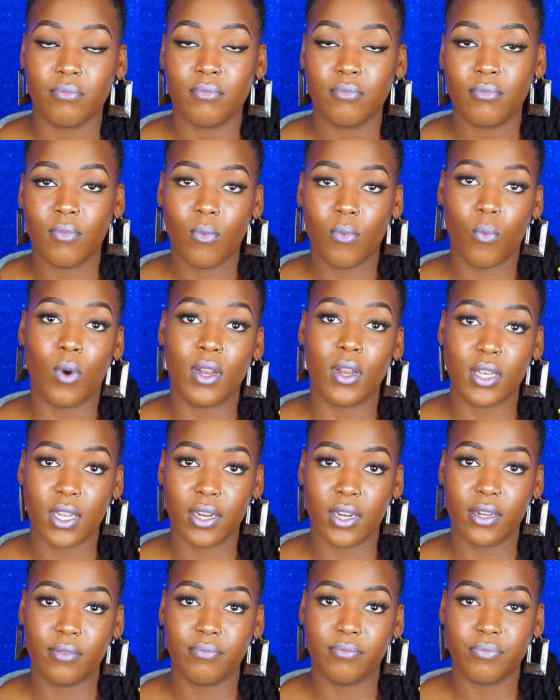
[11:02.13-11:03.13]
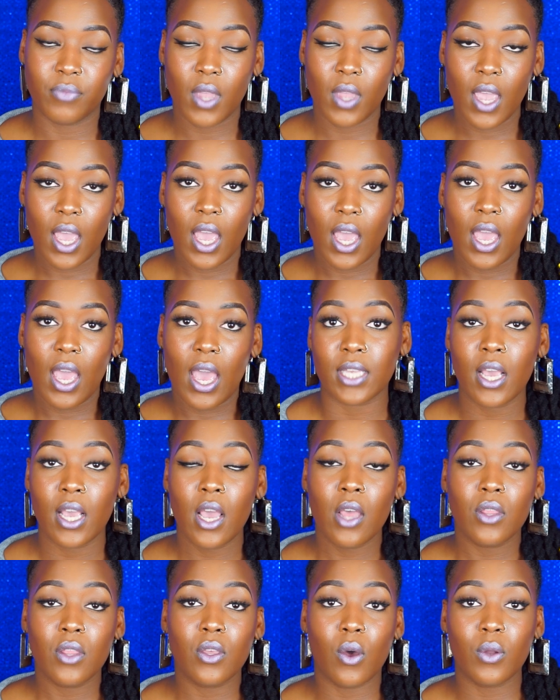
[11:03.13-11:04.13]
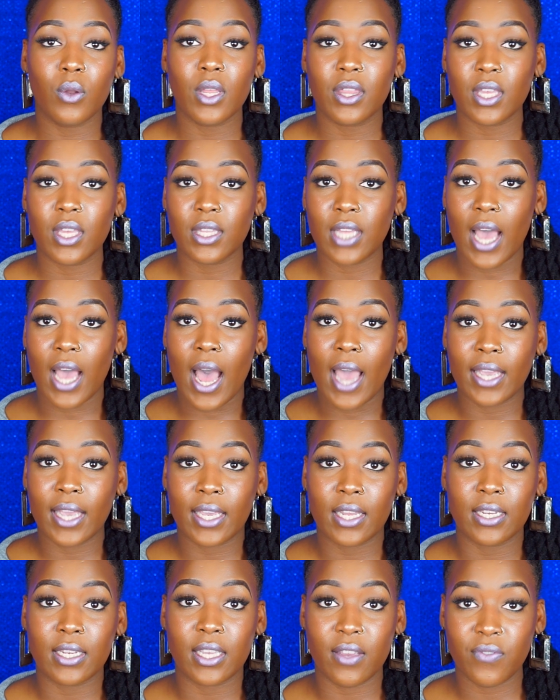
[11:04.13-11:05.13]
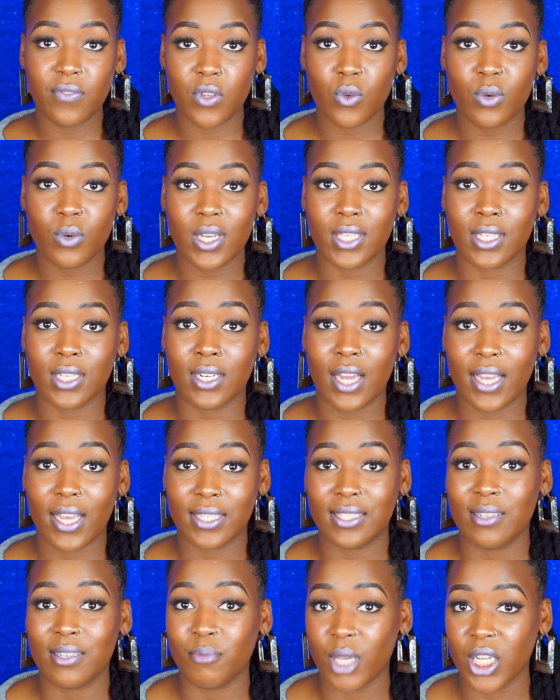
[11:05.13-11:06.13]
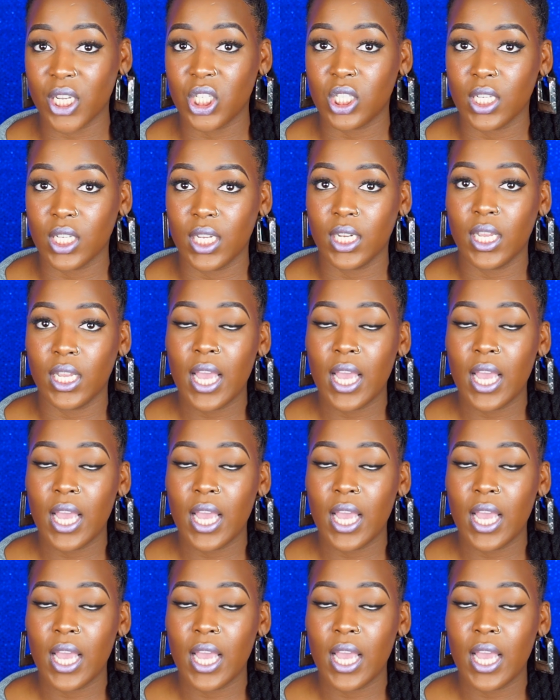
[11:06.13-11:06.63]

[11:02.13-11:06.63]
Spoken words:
1 year. The only thing that I can give you is an estimation,